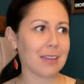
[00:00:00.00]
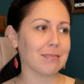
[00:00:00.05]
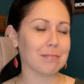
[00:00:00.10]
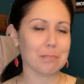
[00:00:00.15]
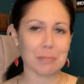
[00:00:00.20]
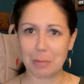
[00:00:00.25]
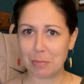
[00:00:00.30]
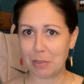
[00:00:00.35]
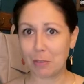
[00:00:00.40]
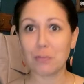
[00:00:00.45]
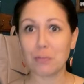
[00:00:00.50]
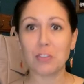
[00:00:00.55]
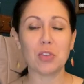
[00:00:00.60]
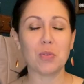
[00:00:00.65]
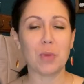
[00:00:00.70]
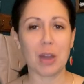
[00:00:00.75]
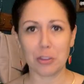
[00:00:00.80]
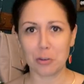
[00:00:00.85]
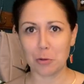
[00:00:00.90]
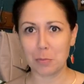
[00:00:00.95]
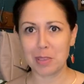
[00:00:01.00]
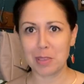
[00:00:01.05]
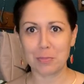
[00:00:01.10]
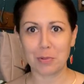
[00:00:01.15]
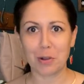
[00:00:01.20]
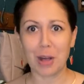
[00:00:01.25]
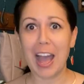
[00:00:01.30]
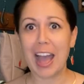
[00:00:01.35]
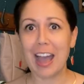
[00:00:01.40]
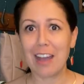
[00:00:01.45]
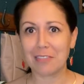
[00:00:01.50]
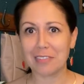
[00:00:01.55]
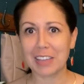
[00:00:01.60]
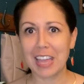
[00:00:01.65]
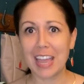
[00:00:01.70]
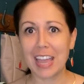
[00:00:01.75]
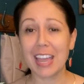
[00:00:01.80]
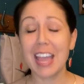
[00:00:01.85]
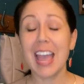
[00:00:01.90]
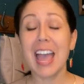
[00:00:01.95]
and maybe a few other people have,
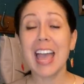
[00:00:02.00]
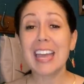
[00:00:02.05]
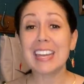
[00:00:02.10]
okay?